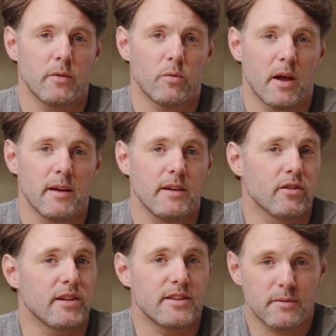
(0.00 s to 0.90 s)
while
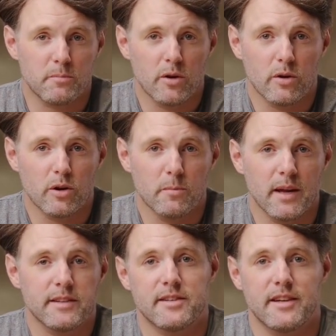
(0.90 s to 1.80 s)
increasing model
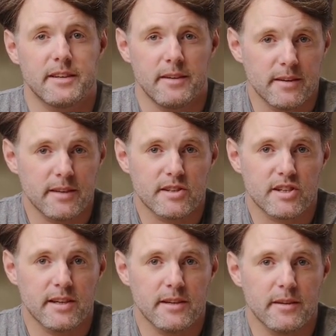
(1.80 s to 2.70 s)
complexity,
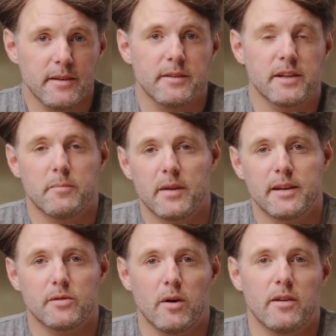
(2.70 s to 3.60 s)
e.g., deeper
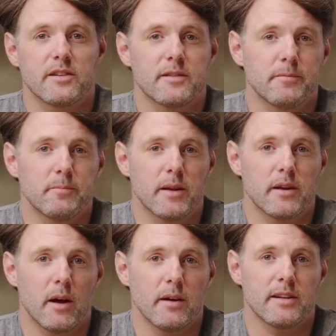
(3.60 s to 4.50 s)
networks, better
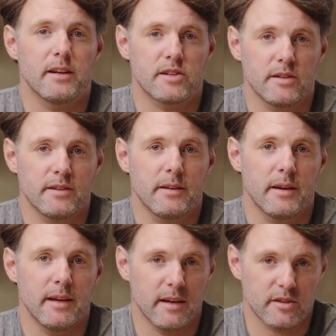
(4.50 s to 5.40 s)
architectures,
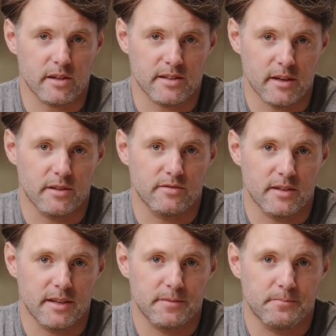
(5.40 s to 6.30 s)
can address underfitting.